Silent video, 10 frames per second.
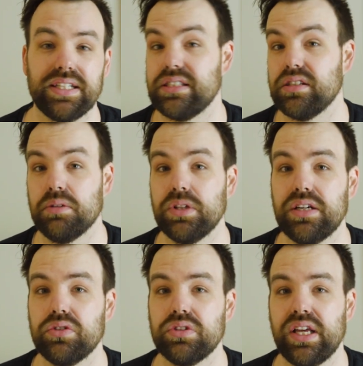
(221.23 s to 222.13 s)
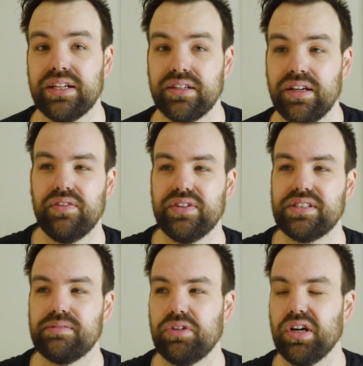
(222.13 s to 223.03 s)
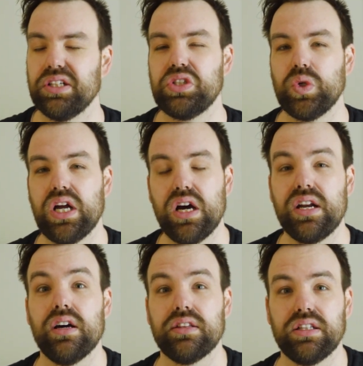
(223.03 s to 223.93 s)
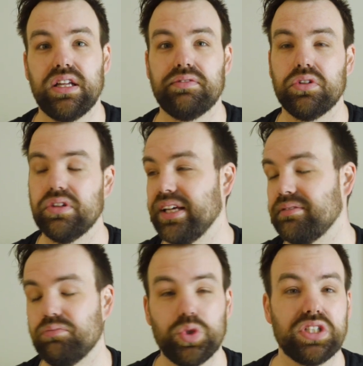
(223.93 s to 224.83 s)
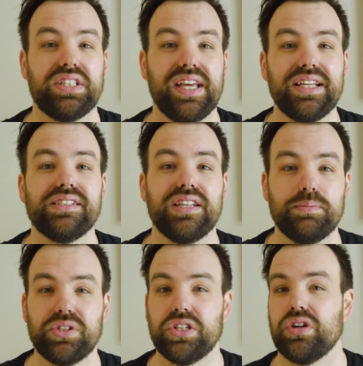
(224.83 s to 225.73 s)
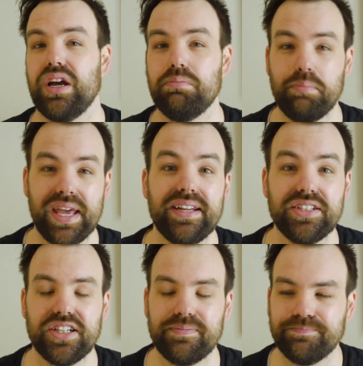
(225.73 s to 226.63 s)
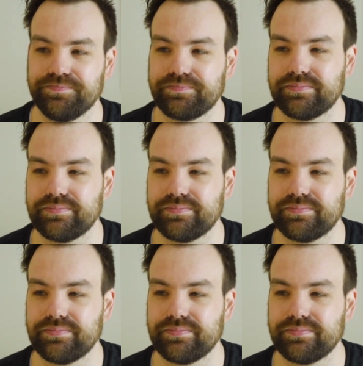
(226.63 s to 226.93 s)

some level, and if it's gotten to an unhealthy level, like, we should take steps to try and manage it.